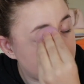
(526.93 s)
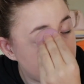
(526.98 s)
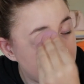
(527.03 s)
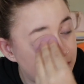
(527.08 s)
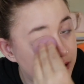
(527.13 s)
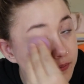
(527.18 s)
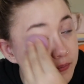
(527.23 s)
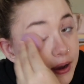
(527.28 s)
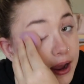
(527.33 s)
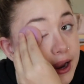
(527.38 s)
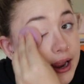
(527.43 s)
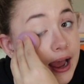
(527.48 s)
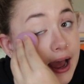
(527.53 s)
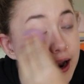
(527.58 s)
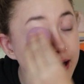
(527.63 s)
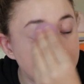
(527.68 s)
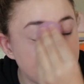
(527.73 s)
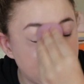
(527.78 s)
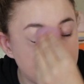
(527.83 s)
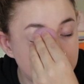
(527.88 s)
in my
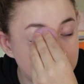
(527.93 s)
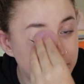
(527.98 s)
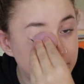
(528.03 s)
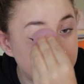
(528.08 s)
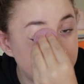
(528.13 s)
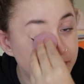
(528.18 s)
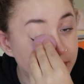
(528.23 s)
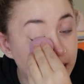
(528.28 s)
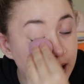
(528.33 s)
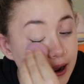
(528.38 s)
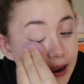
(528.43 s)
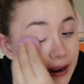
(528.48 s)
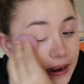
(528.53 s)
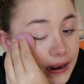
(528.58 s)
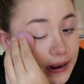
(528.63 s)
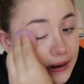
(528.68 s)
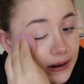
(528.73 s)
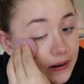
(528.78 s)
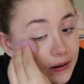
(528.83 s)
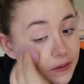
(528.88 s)
attitude and
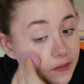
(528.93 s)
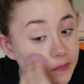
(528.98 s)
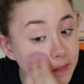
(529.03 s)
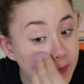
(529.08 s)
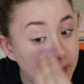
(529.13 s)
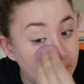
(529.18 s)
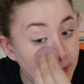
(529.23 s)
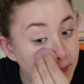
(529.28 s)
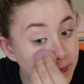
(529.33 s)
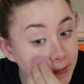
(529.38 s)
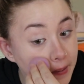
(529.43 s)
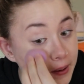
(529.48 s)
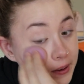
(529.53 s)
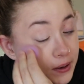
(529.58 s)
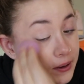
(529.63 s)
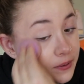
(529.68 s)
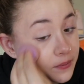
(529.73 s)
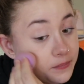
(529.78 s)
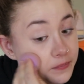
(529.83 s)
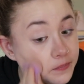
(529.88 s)
my
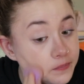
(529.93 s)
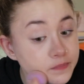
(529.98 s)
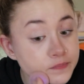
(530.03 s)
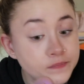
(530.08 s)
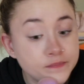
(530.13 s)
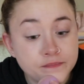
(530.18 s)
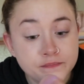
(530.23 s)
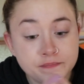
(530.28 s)
kind